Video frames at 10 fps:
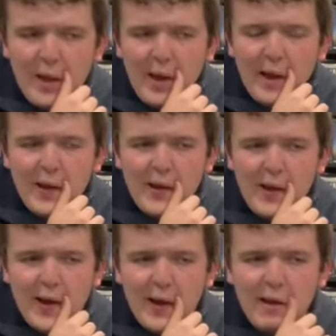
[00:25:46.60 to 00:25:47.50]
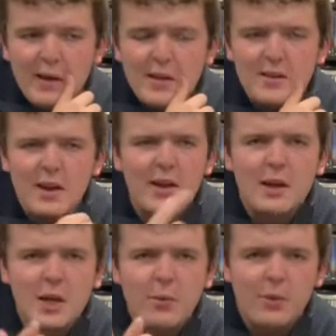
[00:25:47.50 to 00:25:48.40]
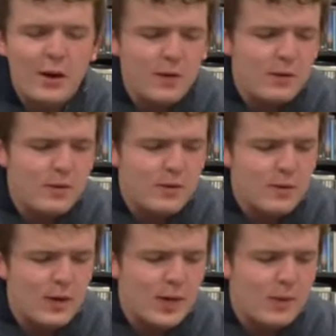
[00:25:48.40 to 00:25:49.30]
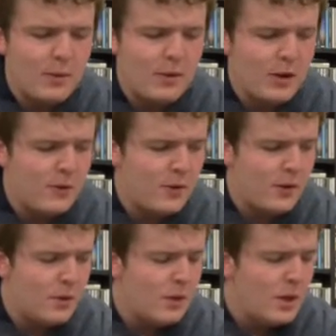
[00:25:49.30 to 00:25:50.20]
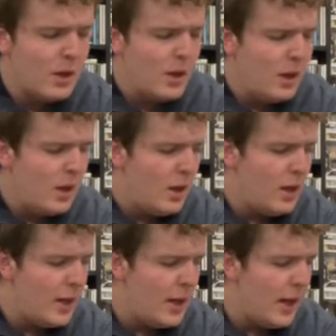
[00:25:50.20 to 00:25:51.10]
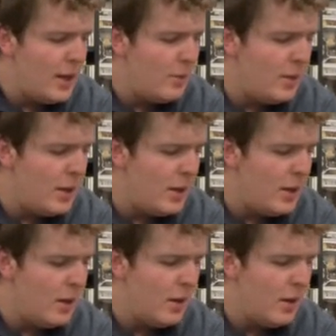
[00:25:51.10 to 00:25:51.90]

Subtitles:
and he said, I got a couple of records, I got a couple of things for you. And he handed me